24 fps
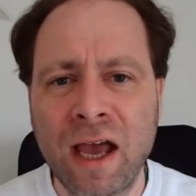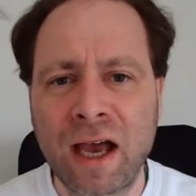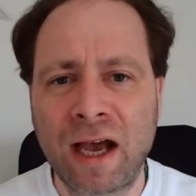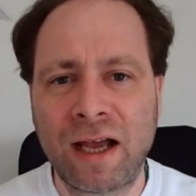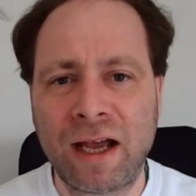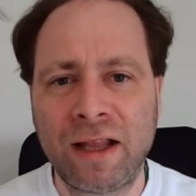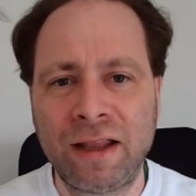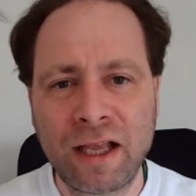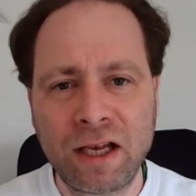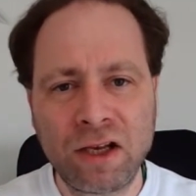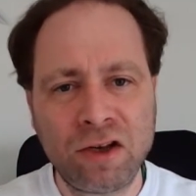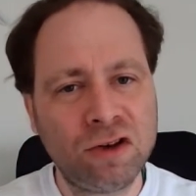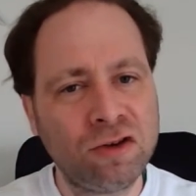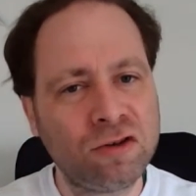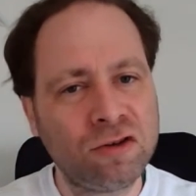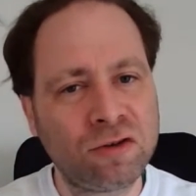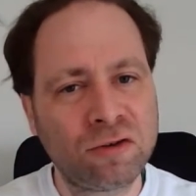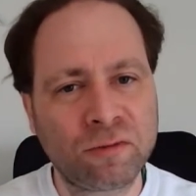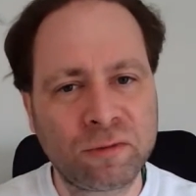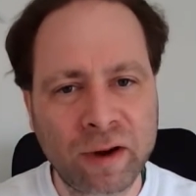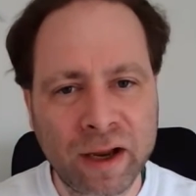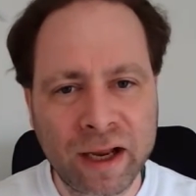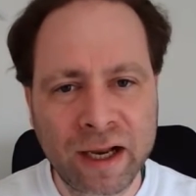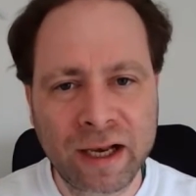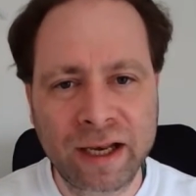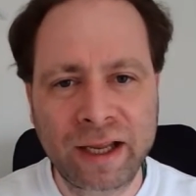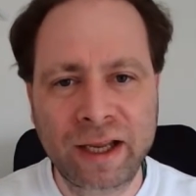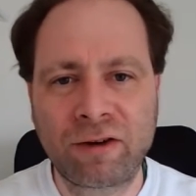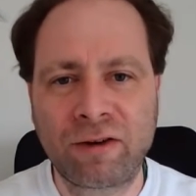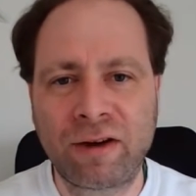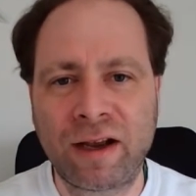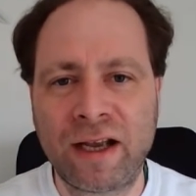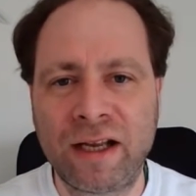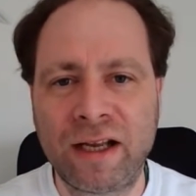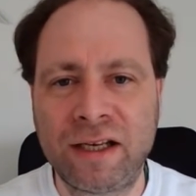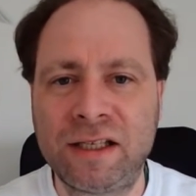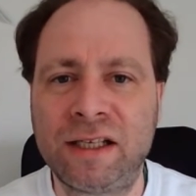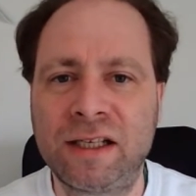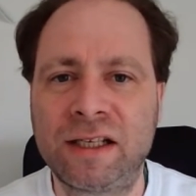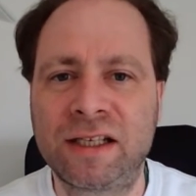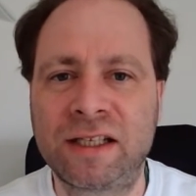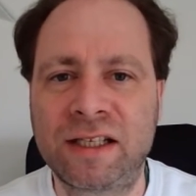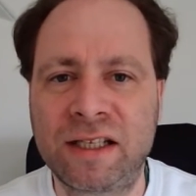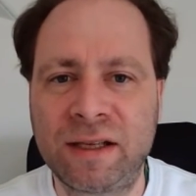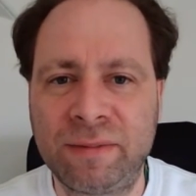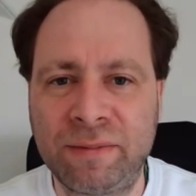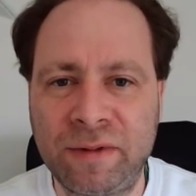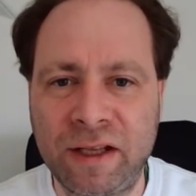And then you're really creating
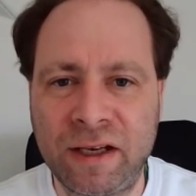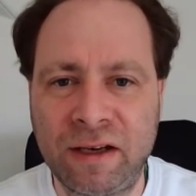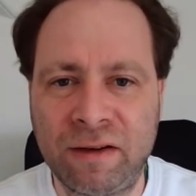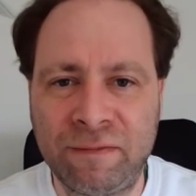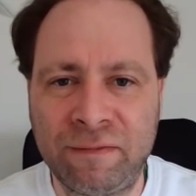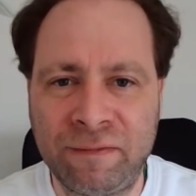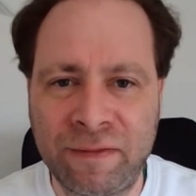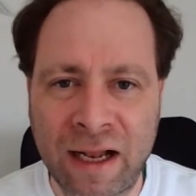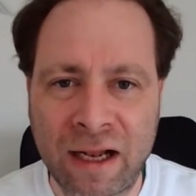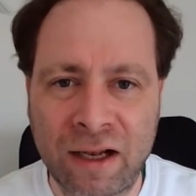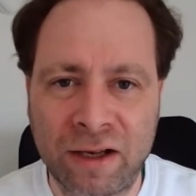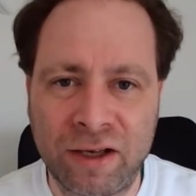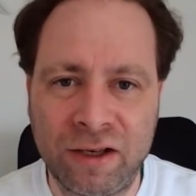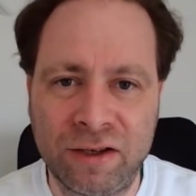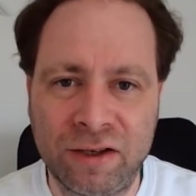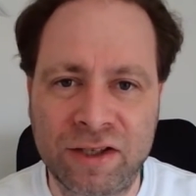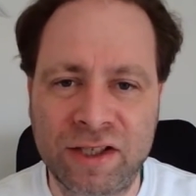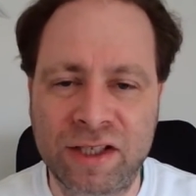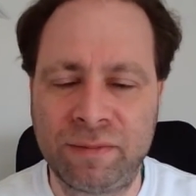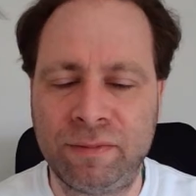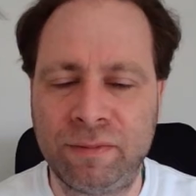something of value,